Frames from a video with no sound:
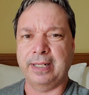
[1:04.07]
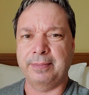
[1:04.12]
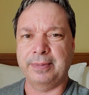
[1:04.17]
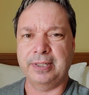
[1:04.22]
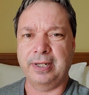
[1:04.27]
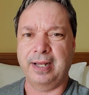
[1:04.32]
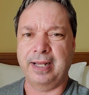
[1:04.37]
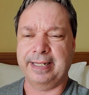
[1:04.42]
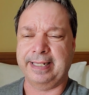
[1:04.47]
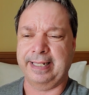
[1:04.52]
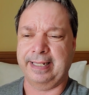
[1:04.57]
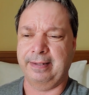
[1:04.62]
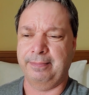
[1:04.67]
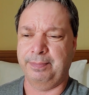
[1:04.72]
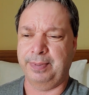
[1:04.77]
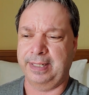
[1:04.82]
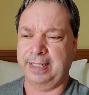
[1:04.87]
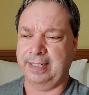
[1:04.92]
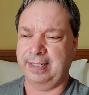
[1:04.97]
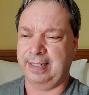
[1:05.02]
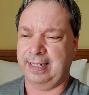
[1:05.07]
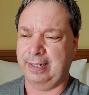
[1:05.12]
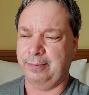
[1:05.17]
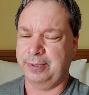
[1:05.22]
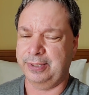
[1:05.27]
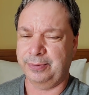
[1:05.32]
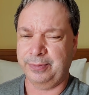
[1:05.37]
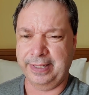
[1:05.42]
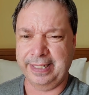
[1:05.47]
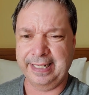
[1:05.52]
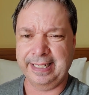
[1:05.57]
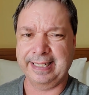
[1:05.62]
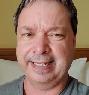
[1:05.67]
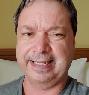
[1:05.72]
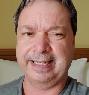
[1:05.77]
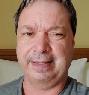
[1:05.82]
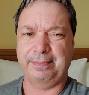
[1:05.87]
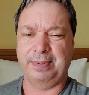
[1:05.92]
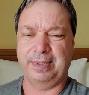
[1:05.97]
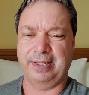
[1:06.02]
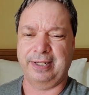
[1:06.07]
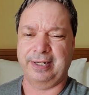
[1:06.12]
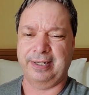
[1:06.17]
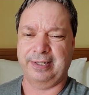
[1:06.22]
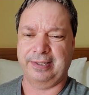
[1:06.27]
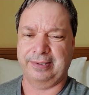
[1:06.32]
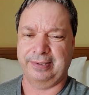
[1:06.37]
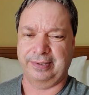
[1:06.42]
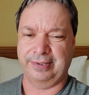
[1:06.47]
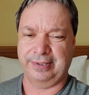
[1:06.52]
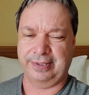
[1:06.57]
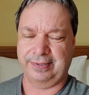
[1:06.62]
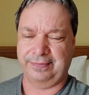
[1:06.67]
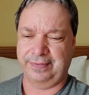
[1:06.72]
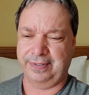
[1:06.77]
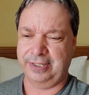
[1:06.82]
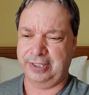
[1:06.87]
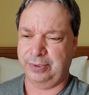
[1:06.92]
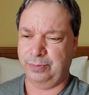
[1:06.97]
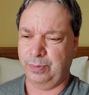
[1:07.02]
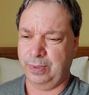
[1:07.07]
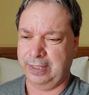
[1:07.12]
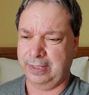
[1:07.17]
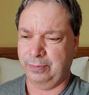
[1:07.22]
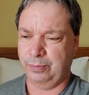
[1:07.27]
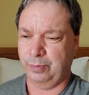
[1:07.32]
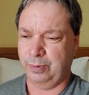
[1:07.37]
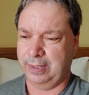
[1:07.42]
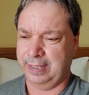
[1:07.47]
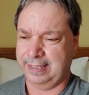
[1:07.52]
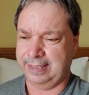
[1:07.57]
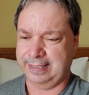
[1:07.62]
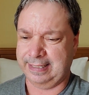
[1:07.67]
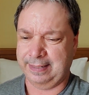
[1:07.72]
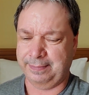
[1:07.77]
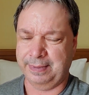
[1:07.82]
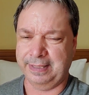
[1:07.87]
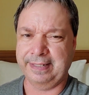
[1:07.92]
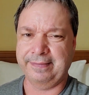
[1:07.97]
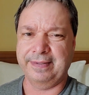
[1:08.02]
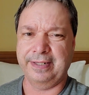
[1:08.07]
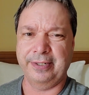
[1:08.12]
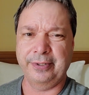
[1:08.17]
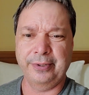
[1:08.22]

I'm talking. But I was reading a couple articles. First one was, I believe, the New